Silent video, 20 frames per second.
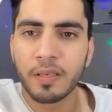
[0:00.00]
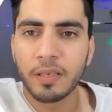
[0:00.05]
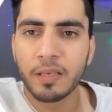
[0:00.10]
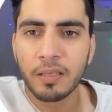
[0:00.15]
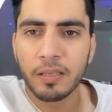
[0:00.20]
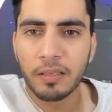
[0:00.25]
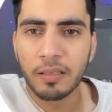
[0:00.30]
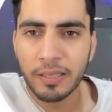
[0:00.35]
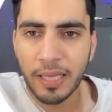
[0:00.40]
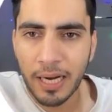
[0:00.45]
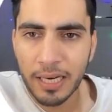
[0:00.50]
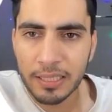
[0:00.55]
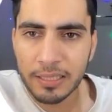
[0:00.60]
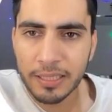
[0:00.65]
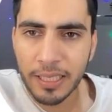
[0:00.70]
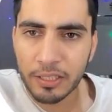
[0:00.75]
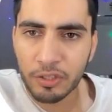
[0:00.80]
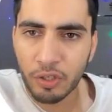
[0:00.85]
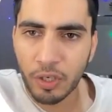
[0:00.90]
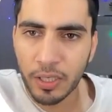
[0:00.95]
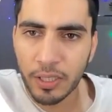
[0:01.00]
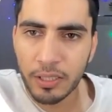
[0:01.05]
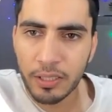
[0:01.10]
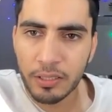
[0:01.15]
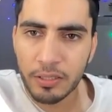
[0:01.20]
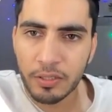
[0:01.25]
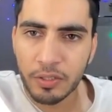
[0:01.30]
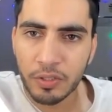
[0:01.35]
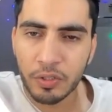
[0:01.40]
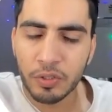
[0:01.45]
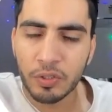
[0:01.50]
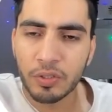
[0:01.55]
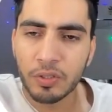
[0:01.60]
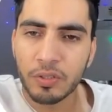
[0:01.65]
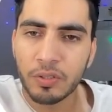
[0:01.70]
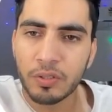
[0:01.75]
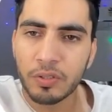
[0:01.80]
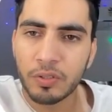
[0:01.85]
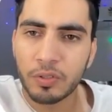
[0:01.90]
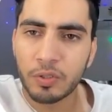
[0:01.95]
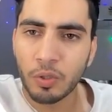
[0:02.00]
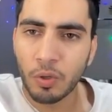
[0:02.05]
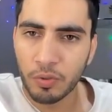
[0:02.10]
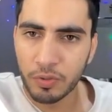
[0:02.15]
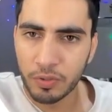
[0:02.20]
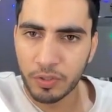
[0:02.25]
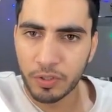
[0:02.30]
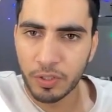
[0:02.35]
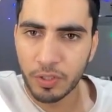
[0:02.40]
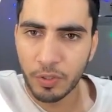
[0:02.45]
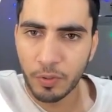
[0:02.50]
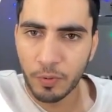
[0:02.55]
That is actually zone 0.